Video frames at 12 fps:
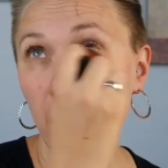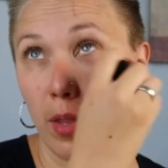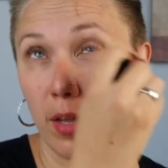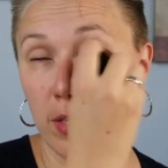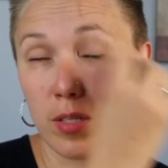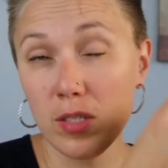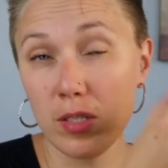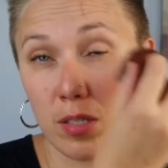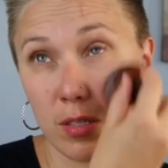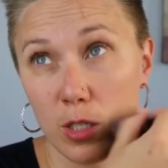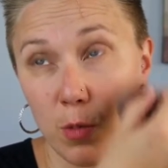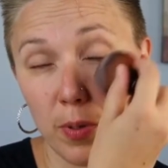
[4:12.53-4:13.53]
Now, this is
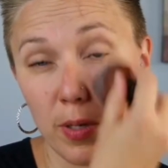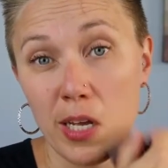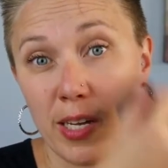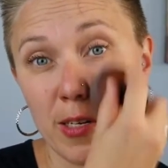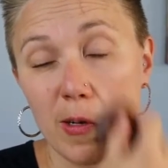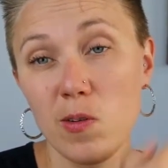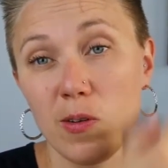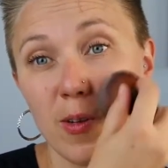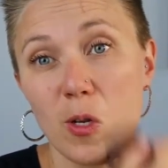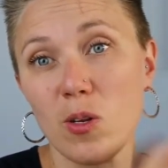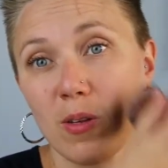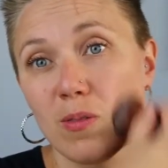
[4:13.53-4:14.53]
a super light
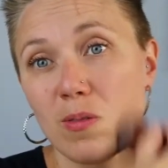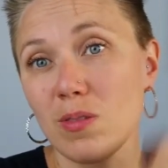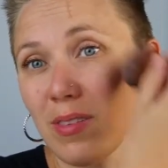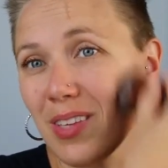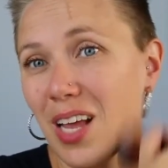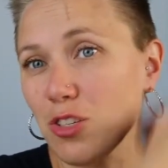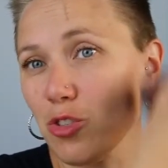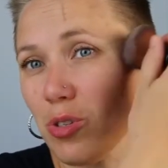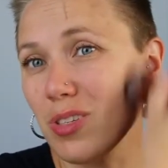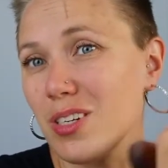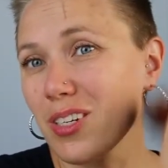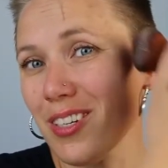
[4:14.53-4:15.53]

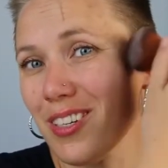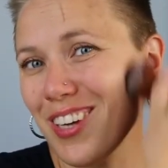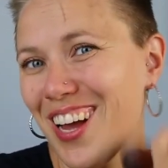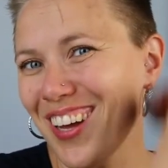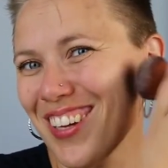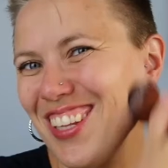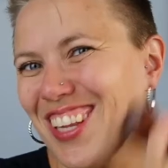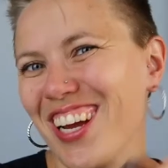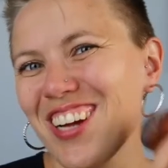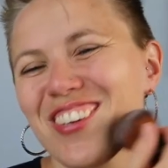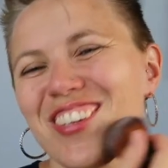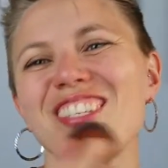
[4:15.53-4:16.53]
natural look, like
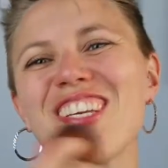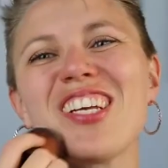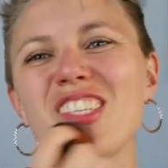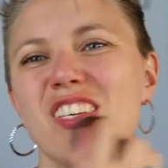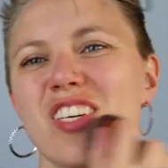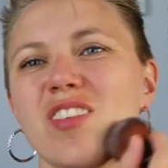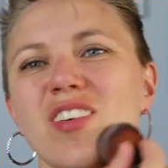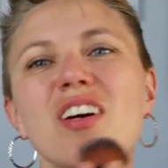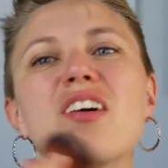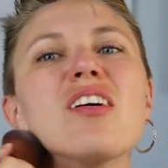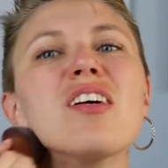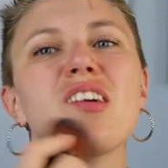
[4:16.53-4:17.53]
I already said, so
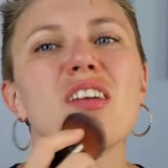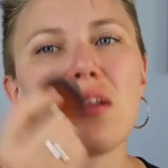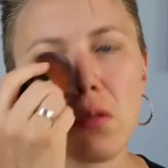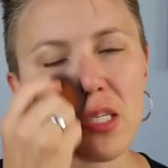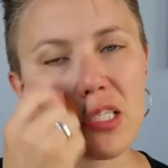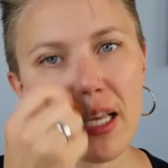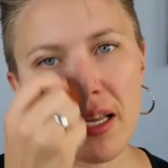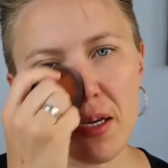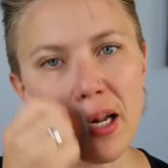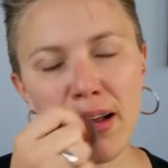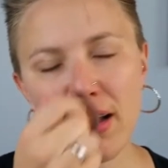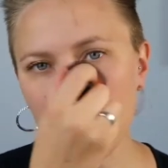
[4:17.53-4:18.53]
this ain't
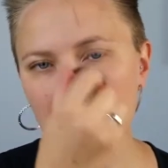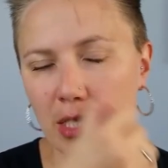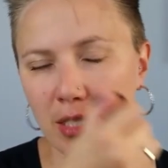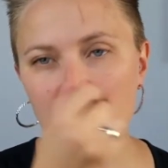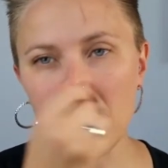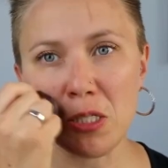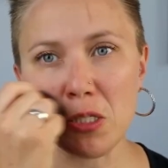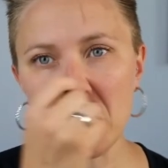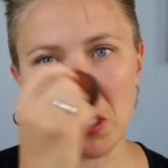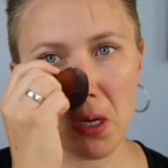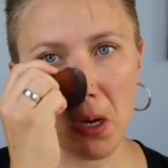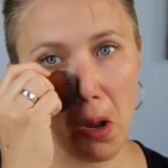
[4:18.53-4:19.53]
gonna hide any zits
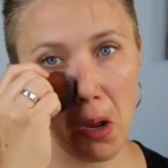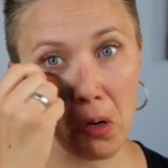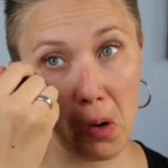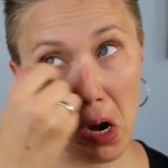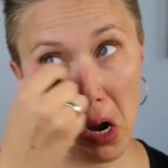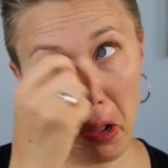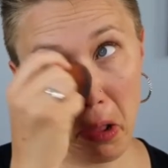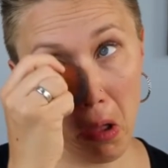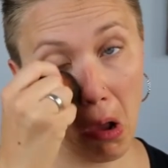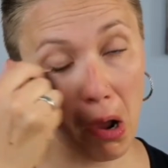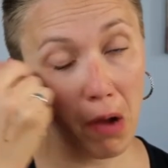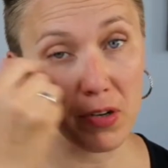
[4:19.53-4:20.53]
or under eye
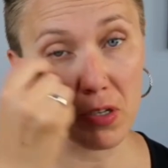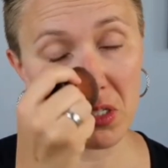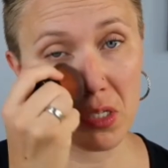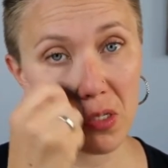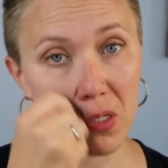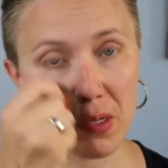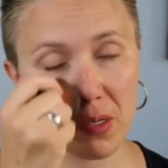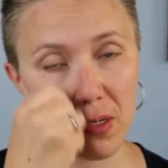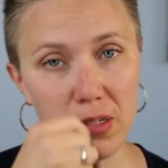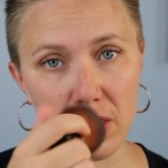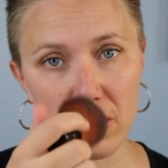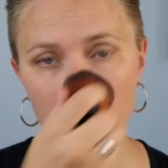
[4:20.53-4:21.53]
covers or
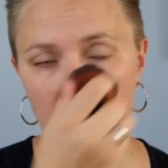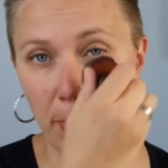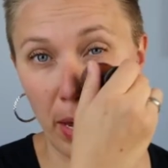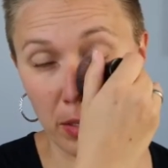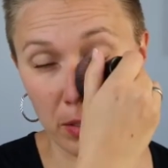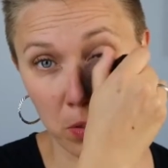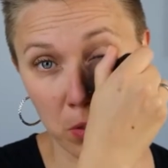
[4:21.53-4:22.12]
under eye bags.